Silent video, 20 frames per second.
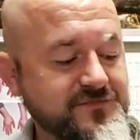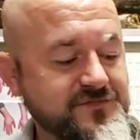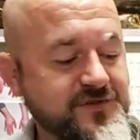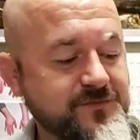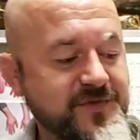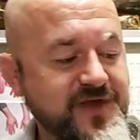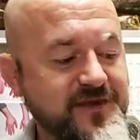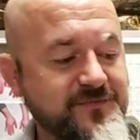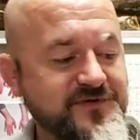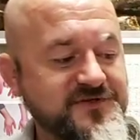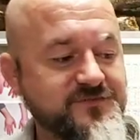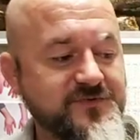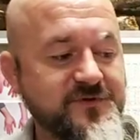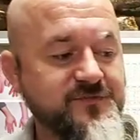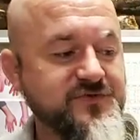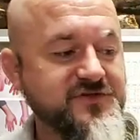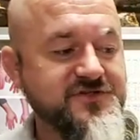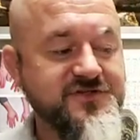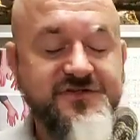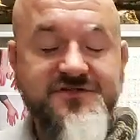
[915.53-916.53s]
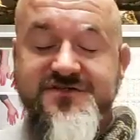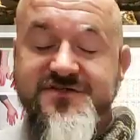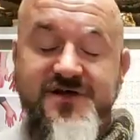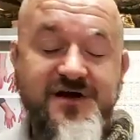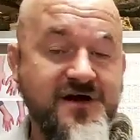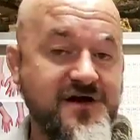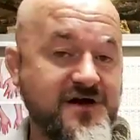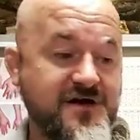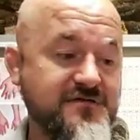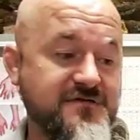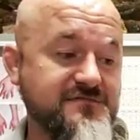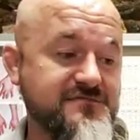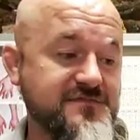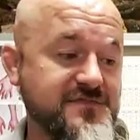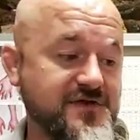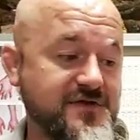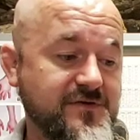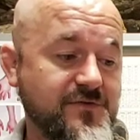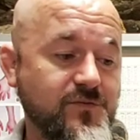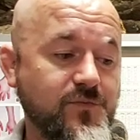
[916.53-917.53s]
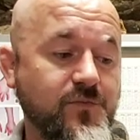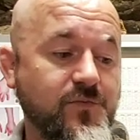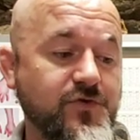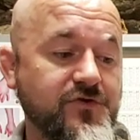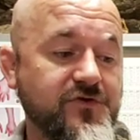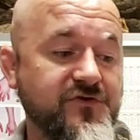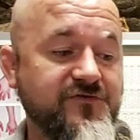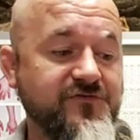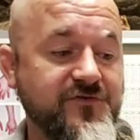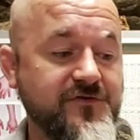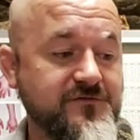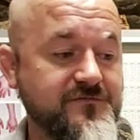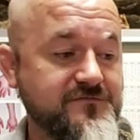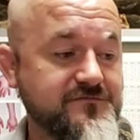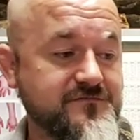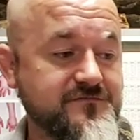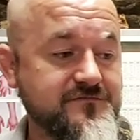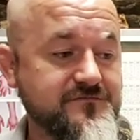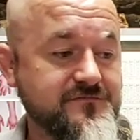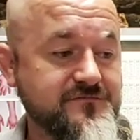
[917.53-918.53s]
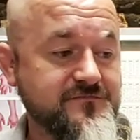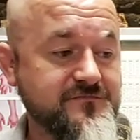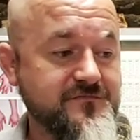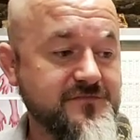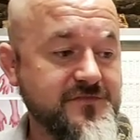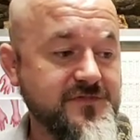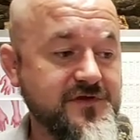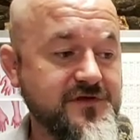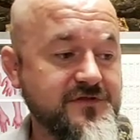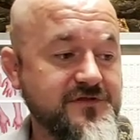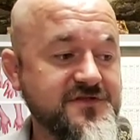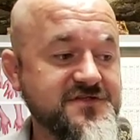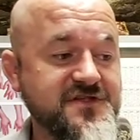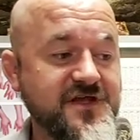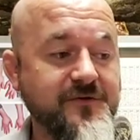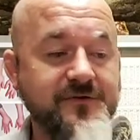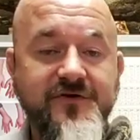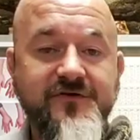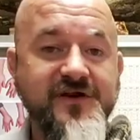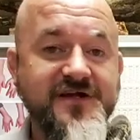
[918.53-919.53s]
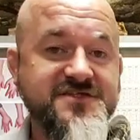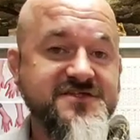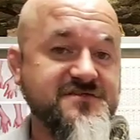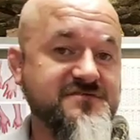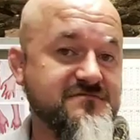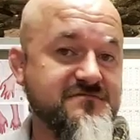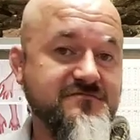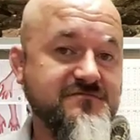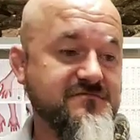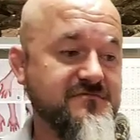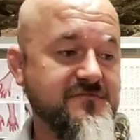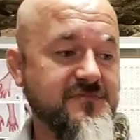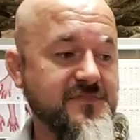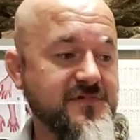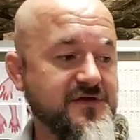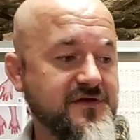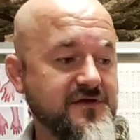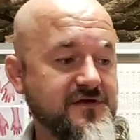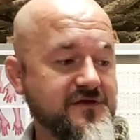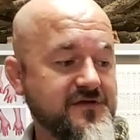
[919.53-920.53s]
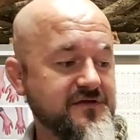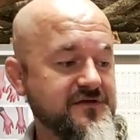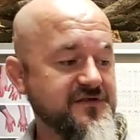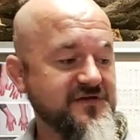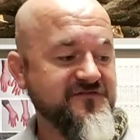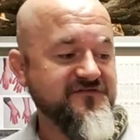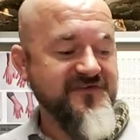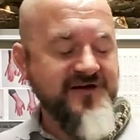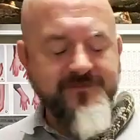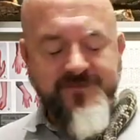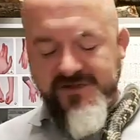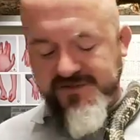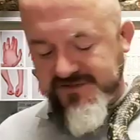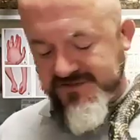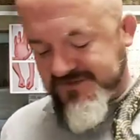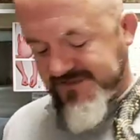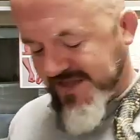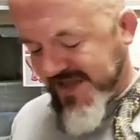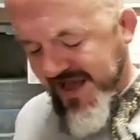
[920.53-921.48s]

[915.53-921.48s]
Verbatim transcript: the babies we produce are wonderful. There's no aggression. They're fabulous.